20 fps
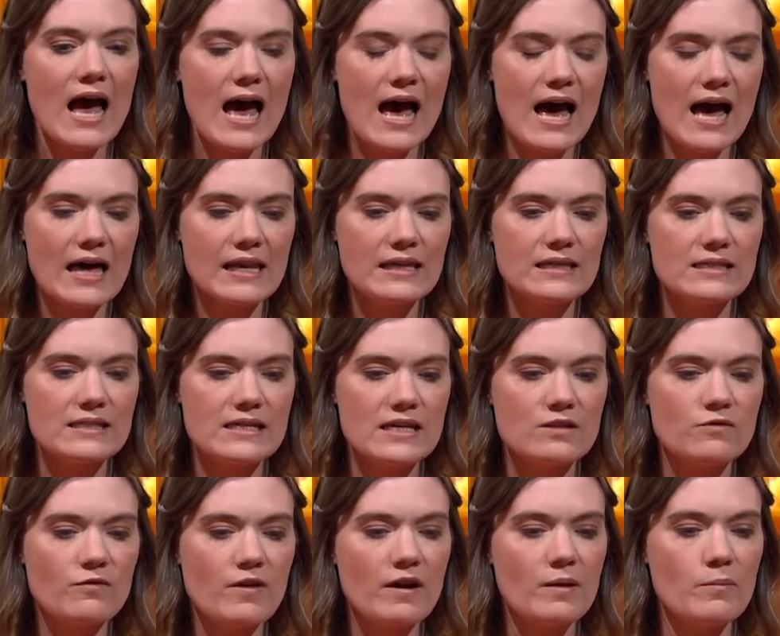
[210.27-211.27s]
And
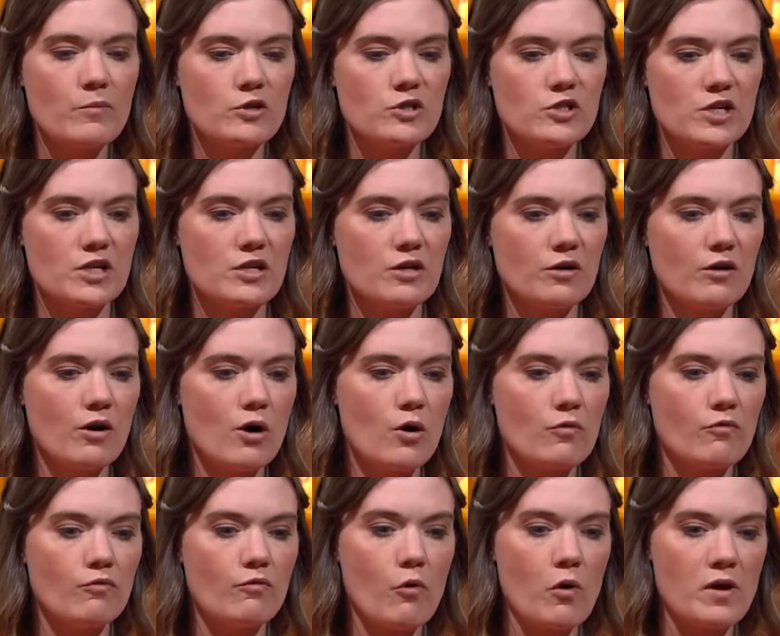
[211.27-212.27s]
it's very much in her
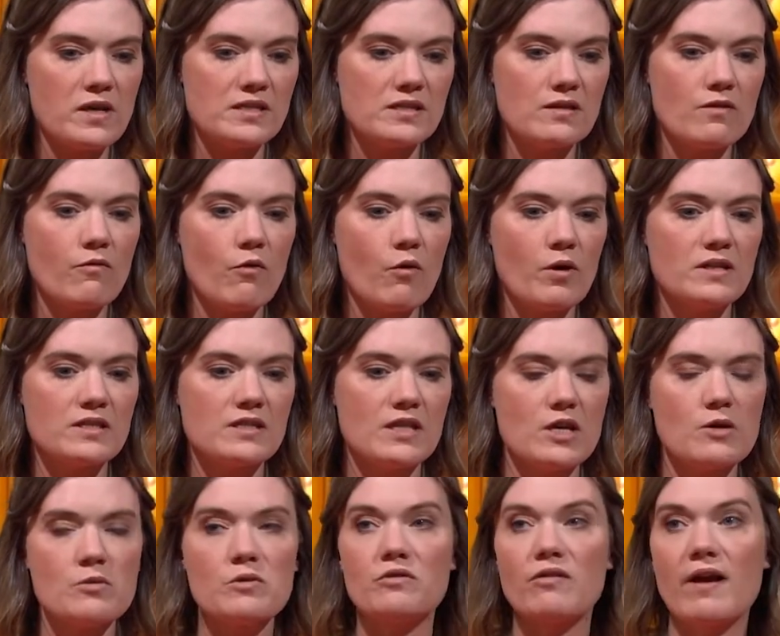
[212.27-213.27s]
own voice, the voice
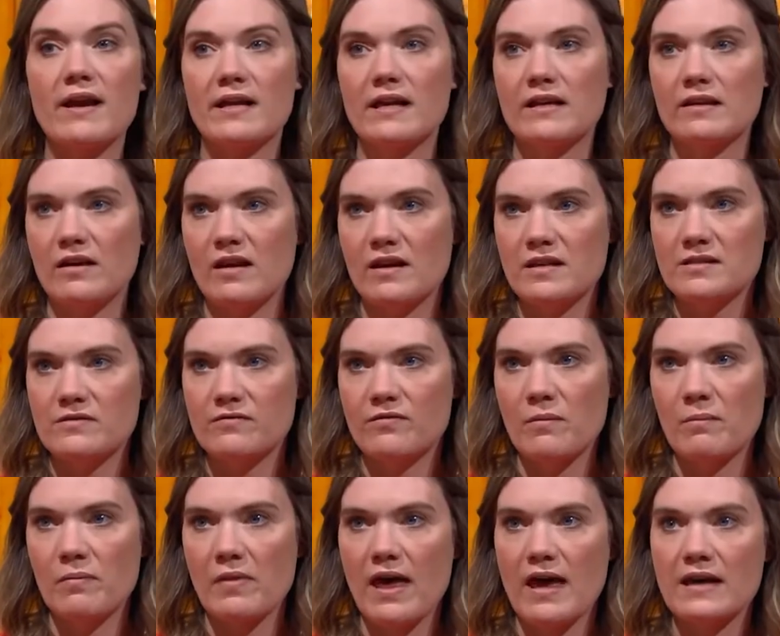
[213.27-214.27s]
that you would recognise
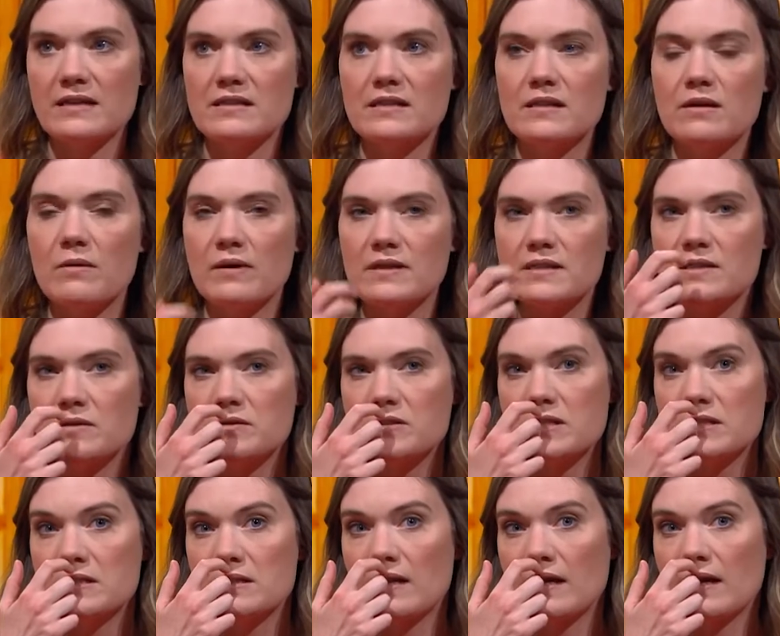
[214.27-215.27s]
from that, And so
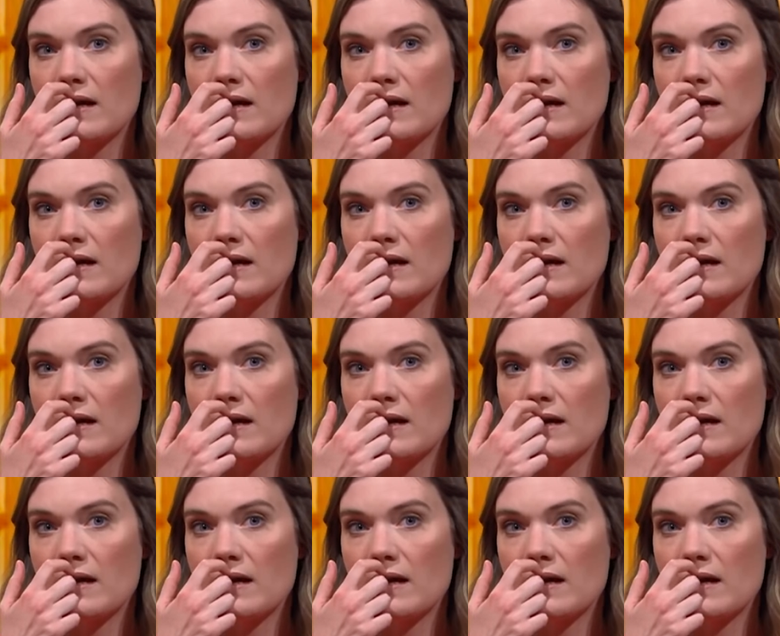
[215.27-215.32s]
she's